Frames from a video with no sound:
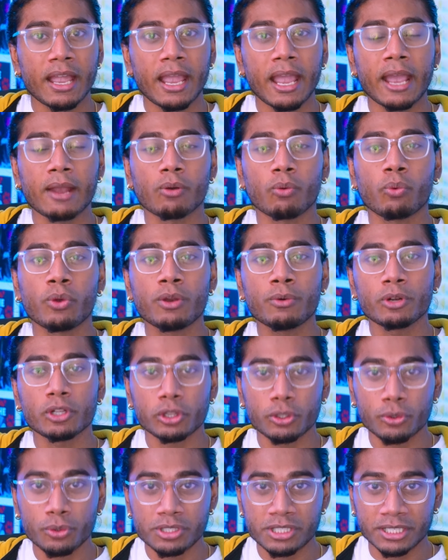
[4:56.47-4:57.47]
and we were
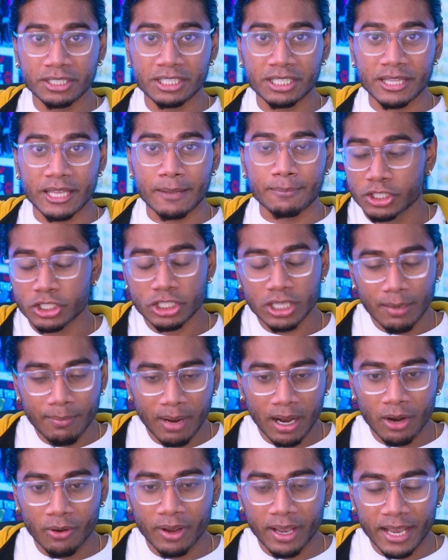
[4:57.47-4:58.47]
losing to them.
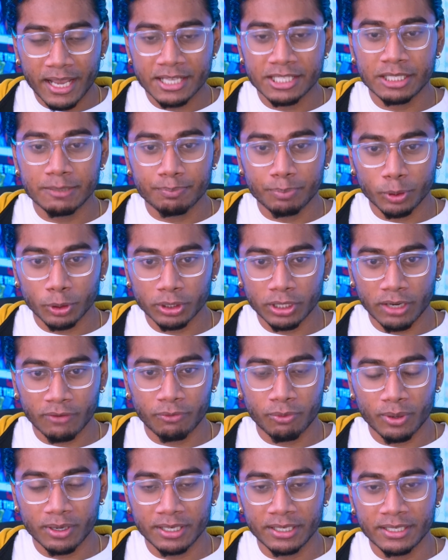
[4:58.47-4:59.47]
Somehow AZ pulled
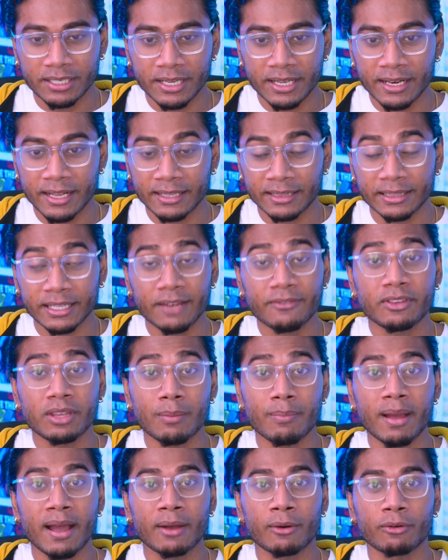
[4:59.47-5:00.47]
off what he did and left
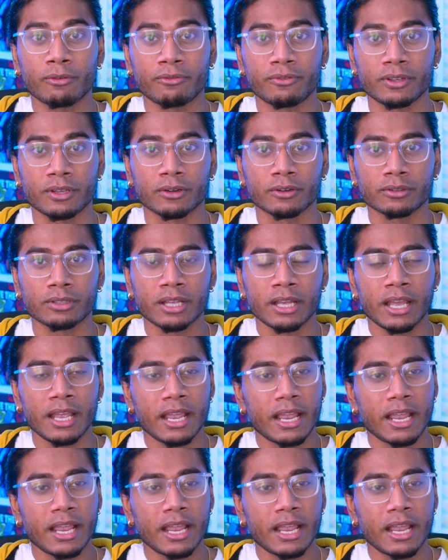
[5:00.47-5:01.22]
the battlefield